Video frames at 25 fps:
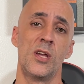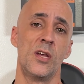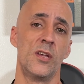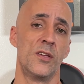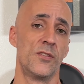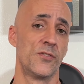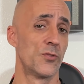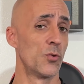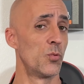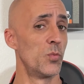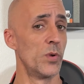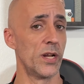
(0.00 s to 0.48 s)

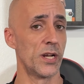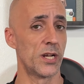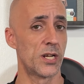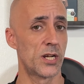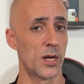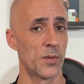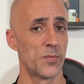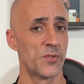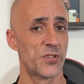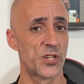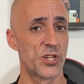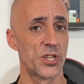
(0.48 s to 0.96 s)
So when it
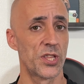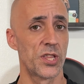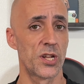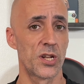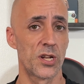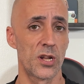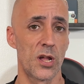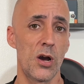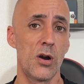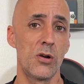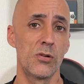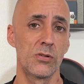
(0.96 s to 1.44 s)
comes to the
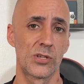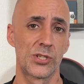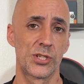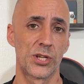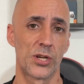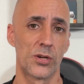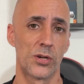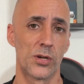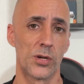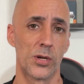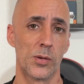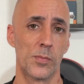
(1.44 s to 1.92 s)
long
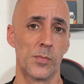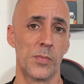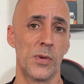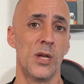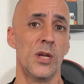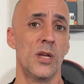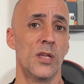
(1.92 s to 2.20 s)
term,